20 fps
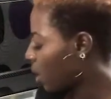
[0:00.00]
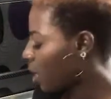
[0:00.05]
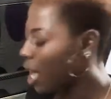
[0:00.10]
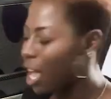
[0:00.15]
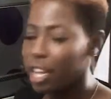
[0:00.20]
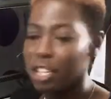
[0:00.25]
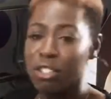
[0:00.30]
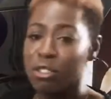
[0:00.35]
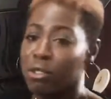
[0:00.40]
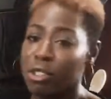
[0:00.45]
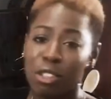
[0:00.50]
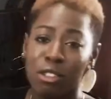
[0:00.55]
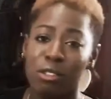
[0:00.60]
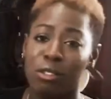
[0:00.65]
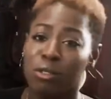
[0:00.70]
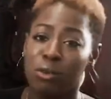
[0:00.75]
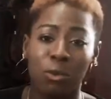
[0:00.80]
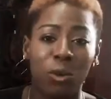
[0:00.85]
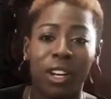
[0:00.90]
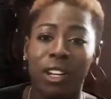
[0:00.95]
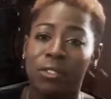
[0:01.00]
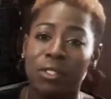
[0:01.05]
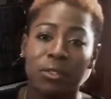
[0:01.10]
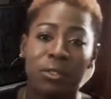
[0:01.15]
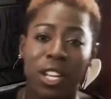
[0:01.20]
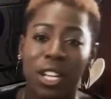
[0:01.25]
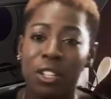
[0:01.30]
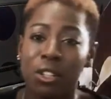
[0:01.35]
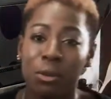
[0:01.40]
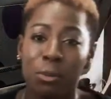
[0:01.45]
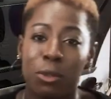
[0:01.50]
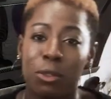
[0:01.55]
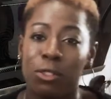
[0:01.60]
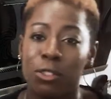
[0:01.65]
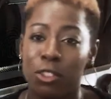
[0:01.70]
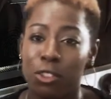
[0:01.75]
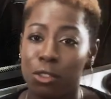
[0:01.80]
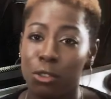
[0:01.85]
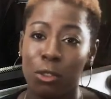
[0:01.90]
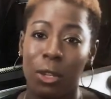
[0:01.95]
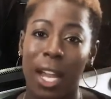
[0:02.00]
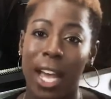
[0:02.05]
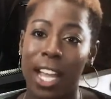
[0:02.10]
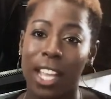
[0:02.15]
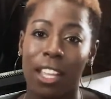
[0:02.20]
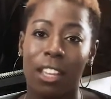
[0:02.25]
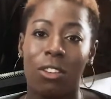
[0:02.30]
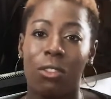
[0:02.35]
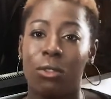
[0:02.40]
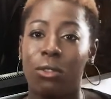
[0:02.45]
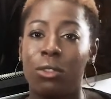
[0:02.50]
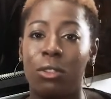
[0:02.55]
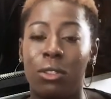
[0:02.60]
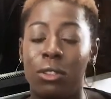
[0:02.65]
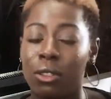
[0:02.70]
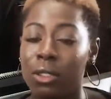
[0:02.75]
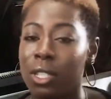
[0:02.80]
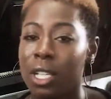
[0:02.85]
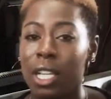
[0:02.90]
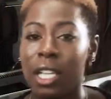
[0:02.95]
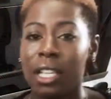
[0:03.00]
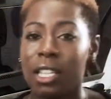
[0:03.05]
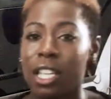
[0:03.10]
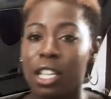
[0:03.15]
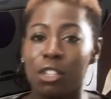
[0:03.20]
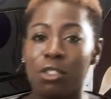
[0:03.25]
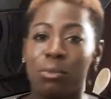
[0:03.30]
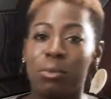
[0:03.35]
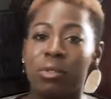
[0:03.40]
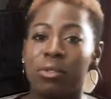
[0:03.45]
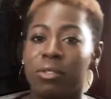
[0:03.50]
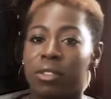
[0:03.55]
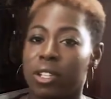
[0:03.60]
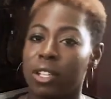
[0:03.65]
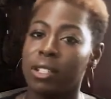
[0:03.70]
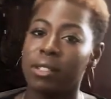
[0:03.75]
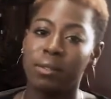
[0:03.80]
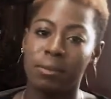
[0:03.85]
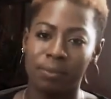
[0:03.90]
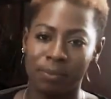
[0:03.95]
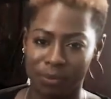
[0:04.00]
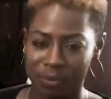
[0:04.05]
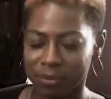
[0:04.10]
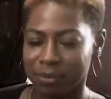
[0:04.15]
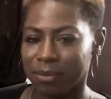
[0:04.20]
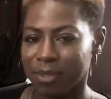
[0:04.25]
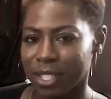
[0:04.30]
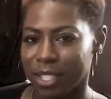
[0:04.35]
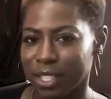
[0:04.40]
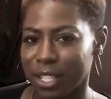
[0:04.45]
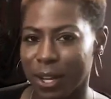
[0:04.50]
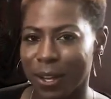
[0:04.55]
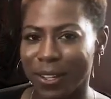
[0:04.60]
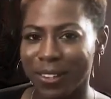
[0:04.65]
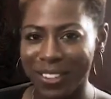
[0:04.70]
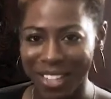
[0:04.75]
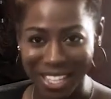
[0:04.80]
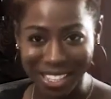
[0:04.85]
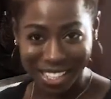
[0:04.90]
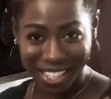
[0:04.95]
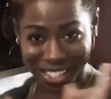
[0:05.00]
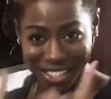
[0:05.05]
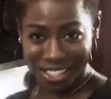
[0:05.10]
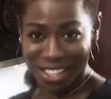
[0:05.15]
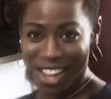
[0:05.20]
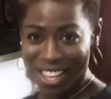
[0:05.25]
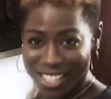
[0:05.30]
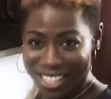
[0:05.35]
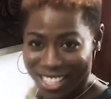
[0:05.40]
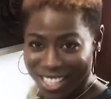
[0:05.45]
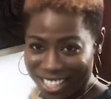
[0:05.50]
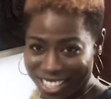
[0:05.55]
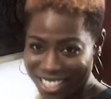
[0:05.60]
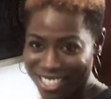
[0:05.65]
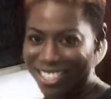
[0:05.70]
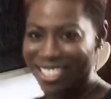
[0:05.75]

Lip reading: and you can use whatever vegetables you like or that you prefer. So let's get started.